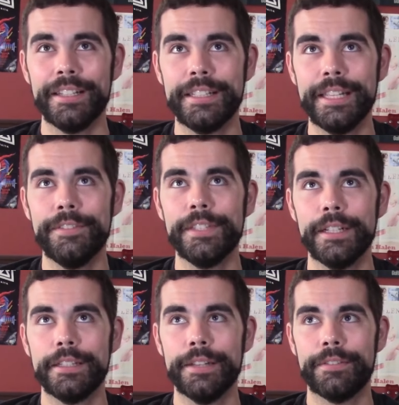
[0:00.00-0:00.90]
gives it
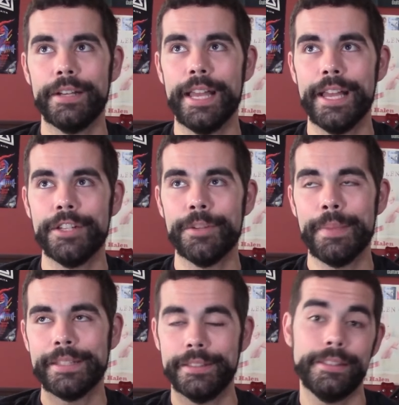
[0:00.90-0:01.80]
a different edge. It
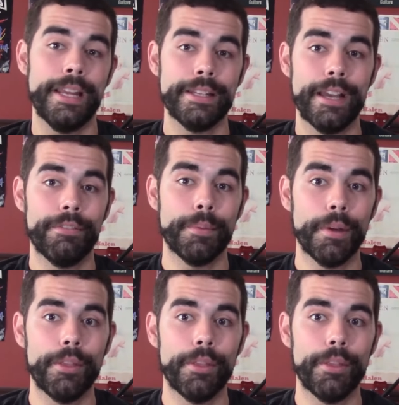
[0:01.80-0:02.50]
makes it stand out from